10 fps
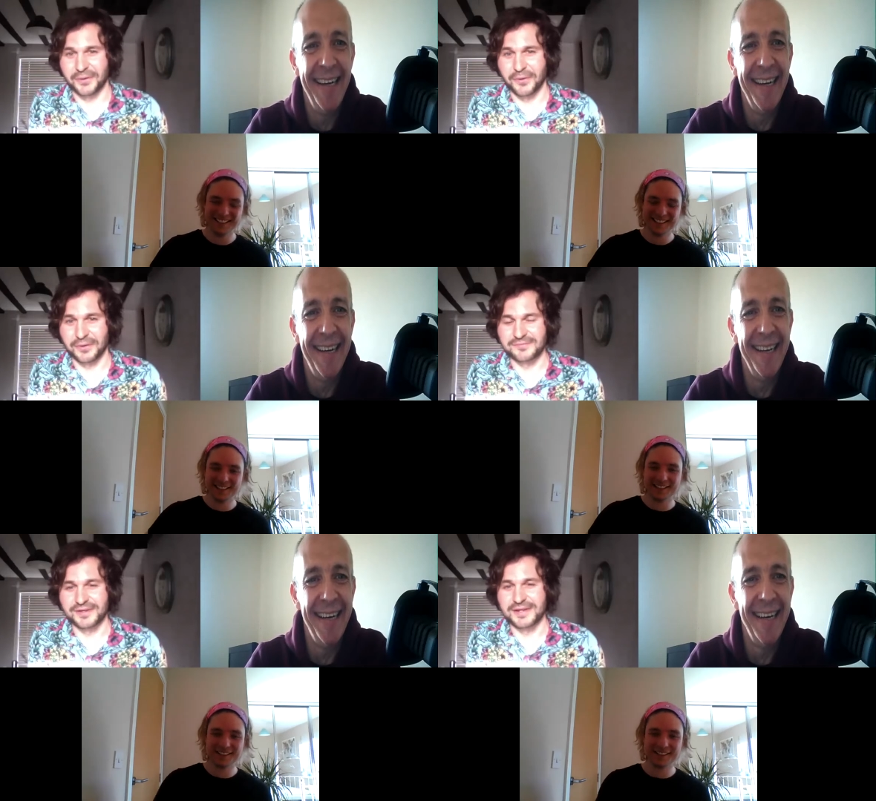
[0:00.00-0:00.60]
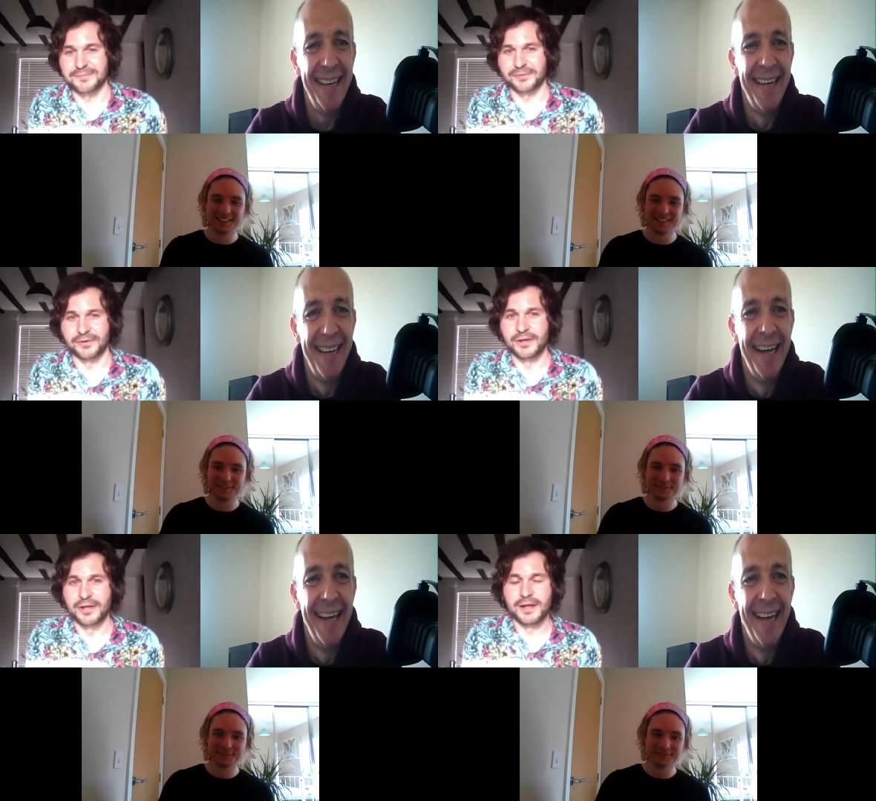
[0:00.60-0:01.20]
Speaker 1: all in vain. But
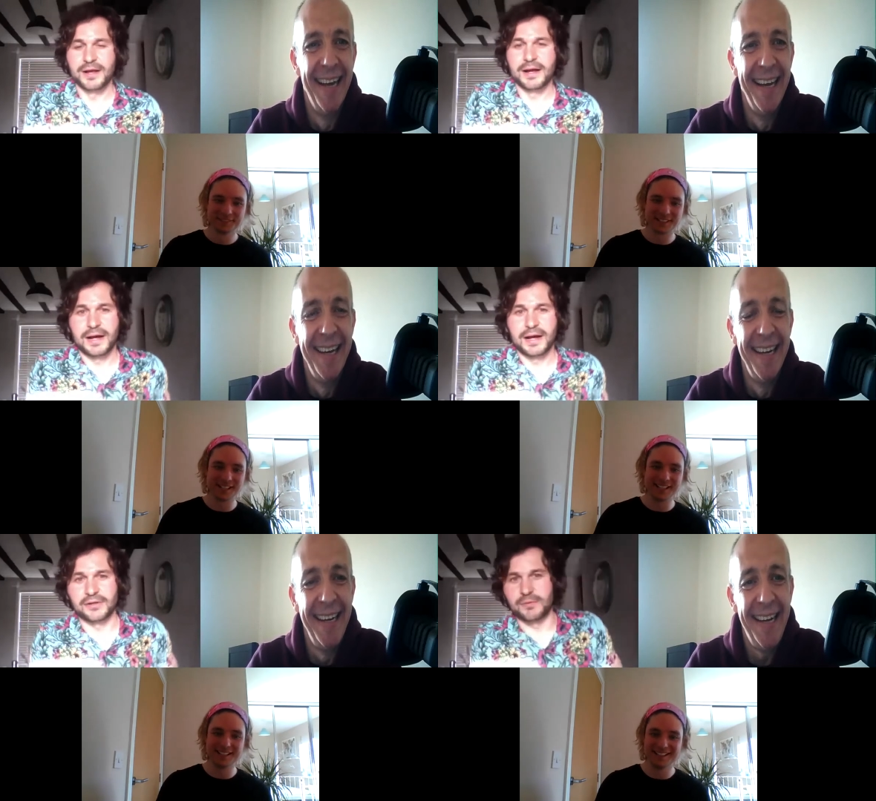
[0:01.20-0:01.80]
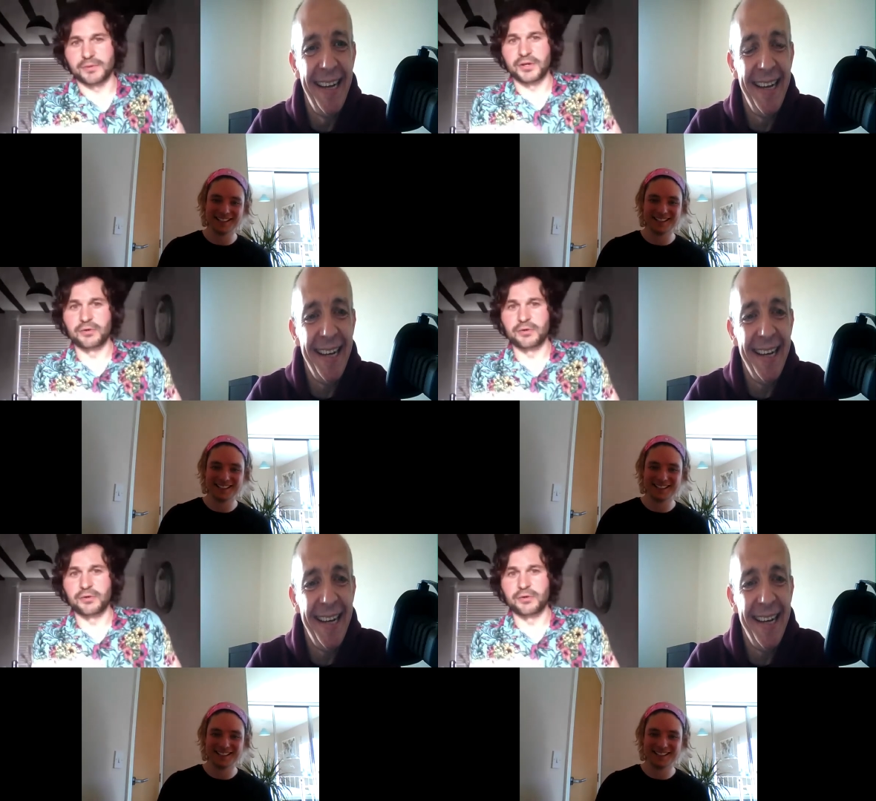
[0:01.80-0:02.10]
I don't know about you,